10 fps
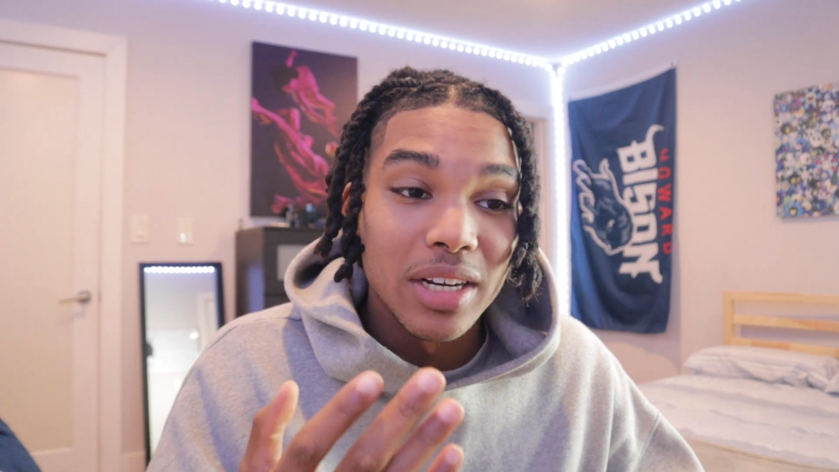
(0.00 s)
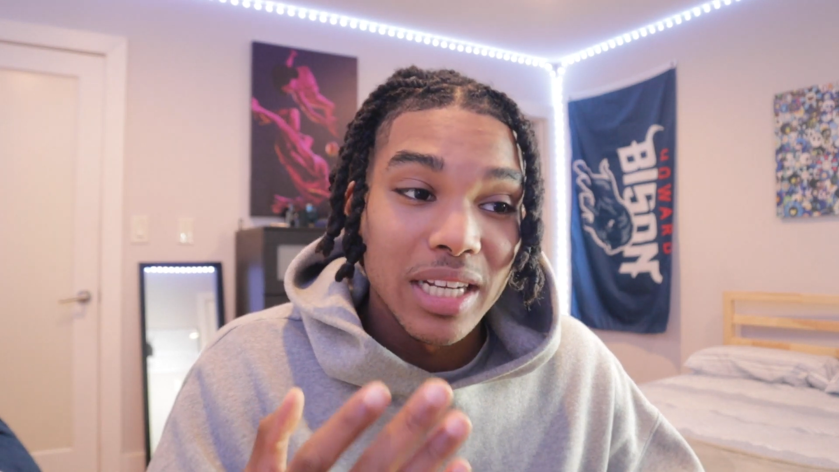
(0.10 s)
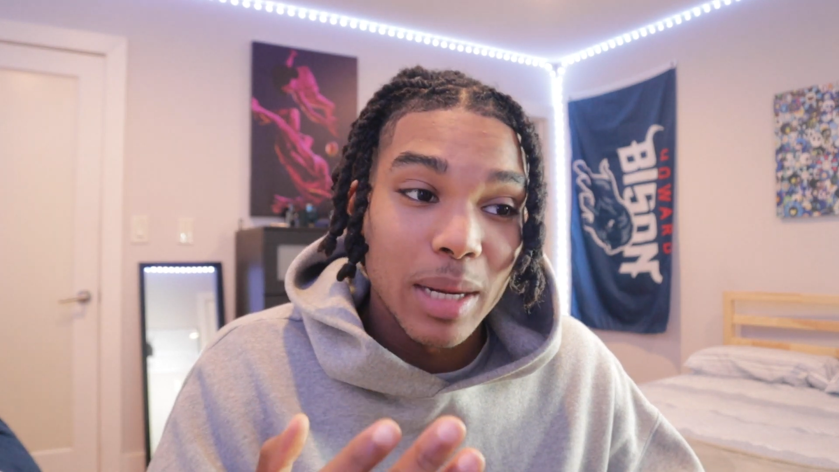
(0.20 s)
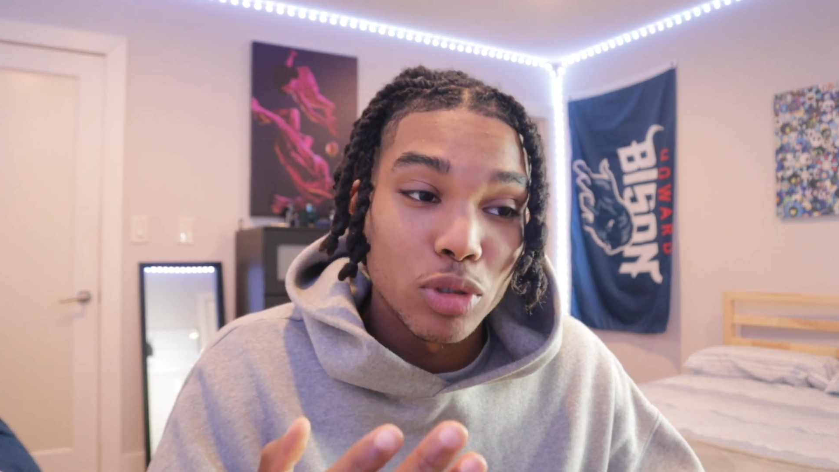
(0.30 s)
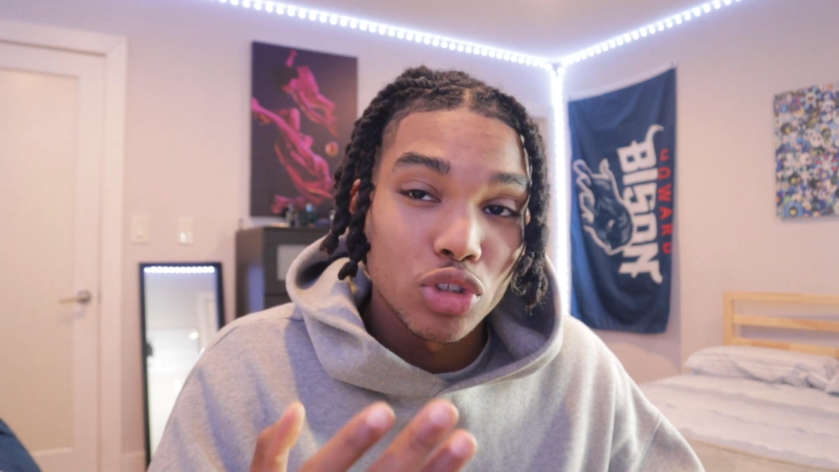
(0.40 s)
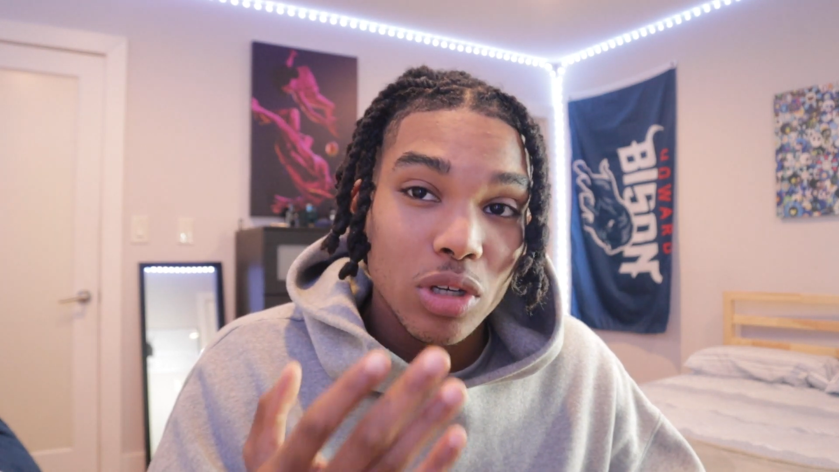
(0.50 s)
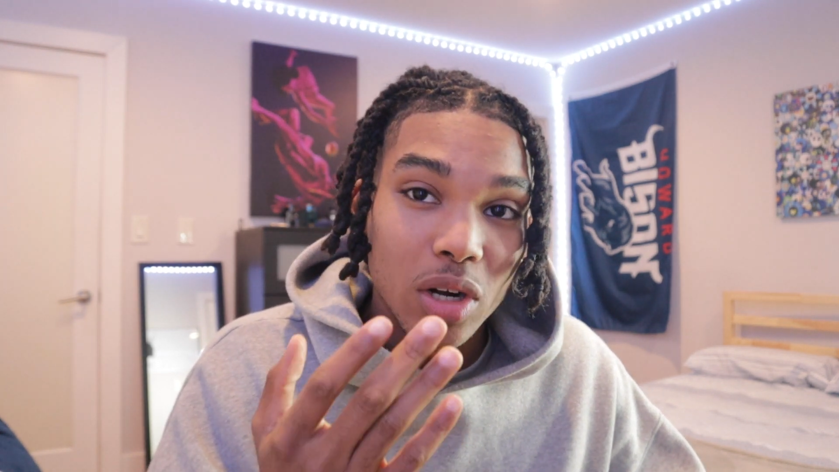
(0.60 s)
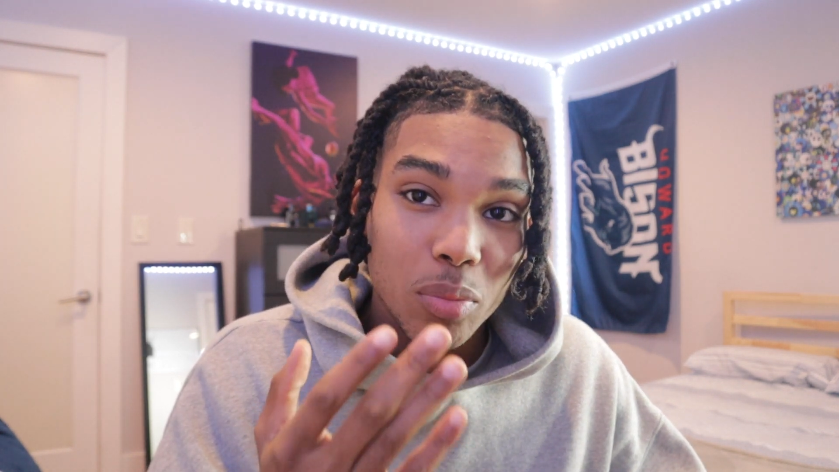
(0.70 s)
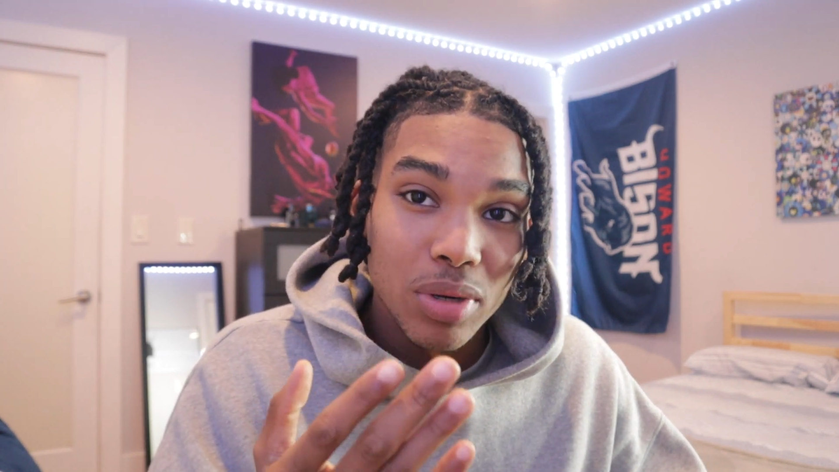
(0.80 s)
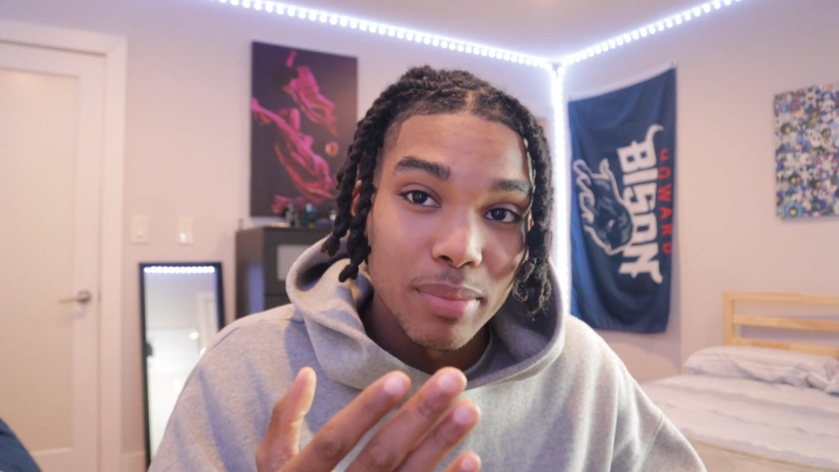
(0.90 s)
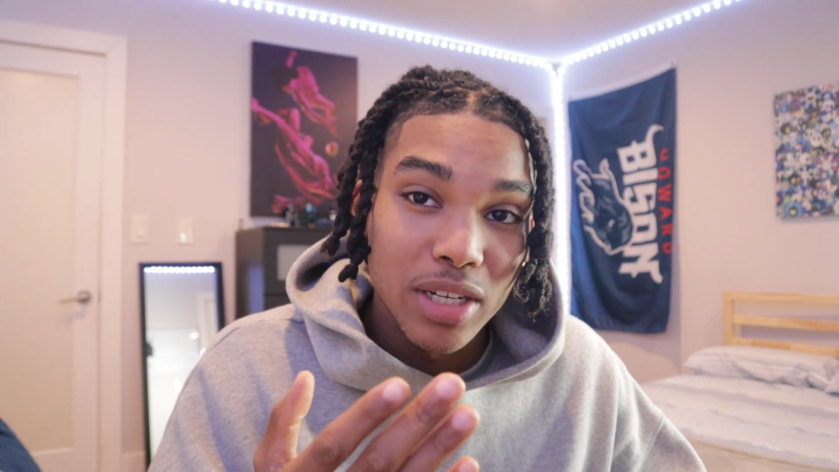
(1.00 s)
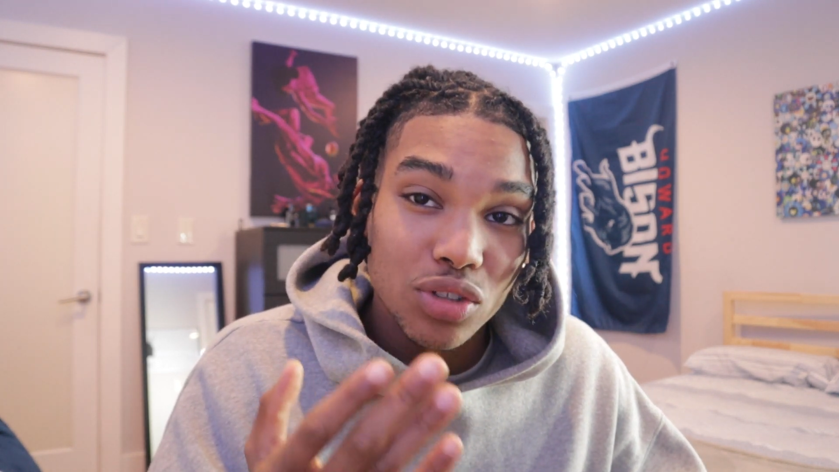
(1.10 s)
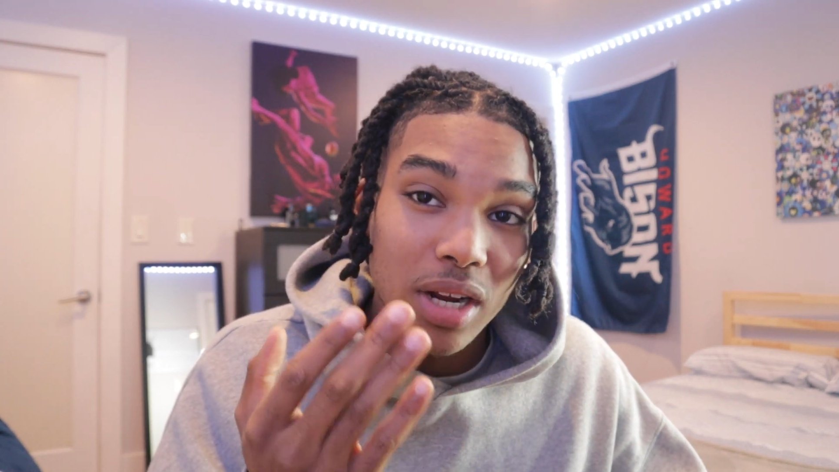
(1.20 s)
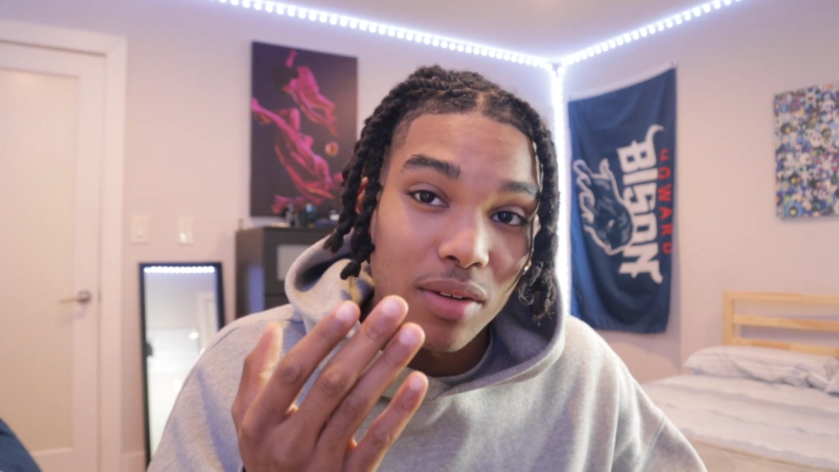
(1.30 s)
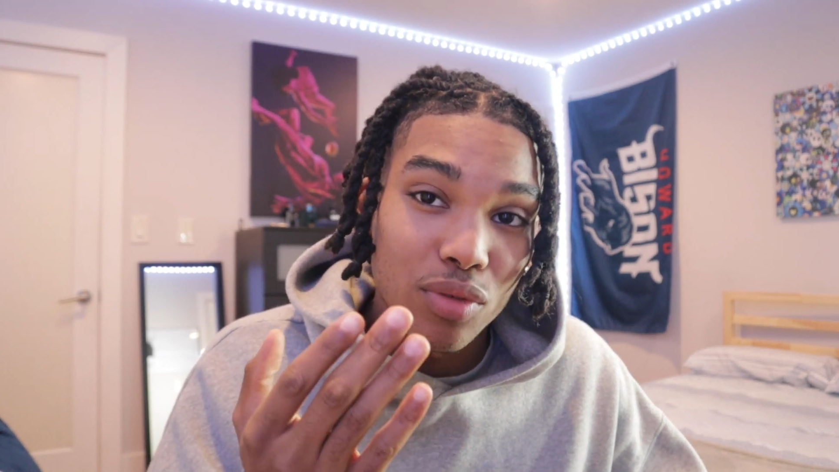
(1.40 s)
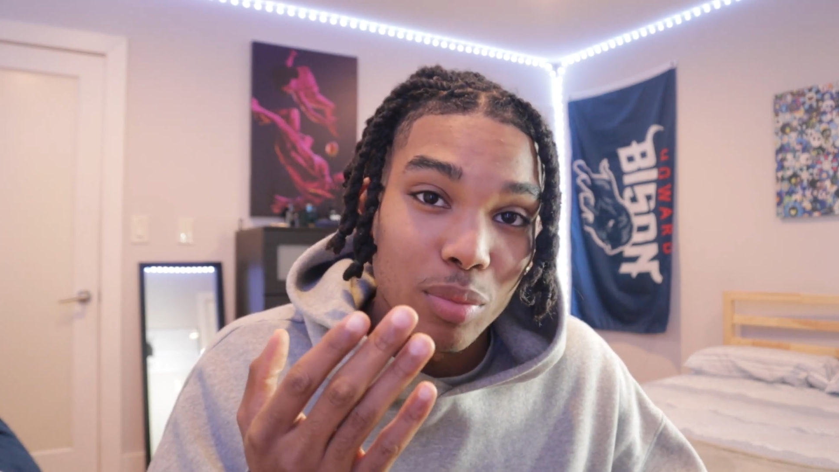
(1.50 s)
in chemistry on a pre-med track